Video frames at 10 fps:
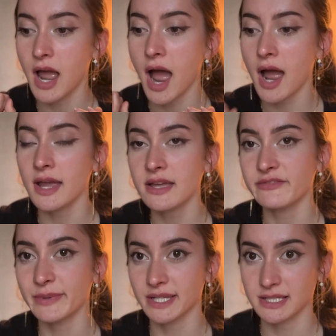I have
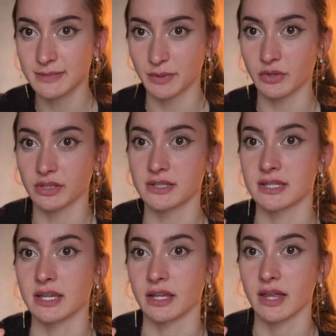been
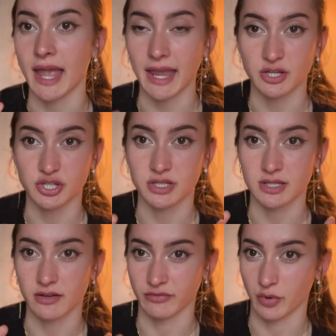experiencing anxious,
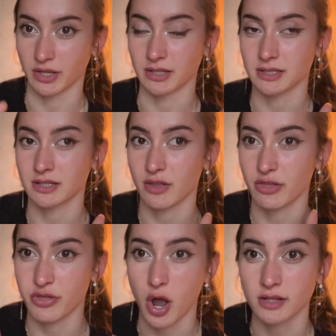avoidant
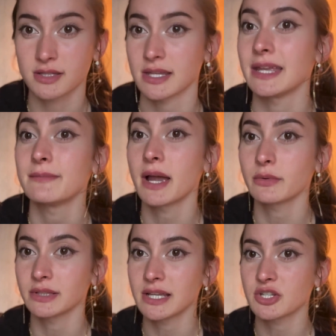thoughts in my
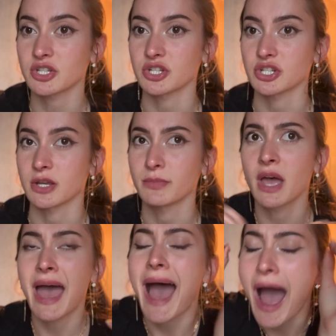relationship
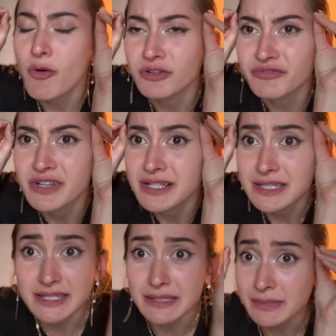out of
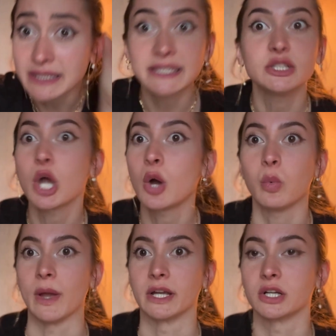seemingly
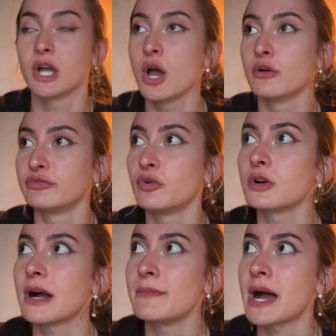nowhere for
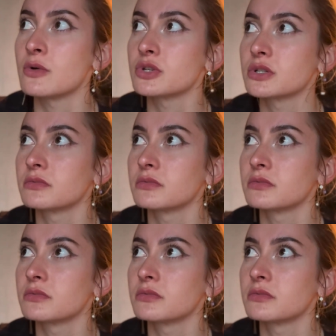about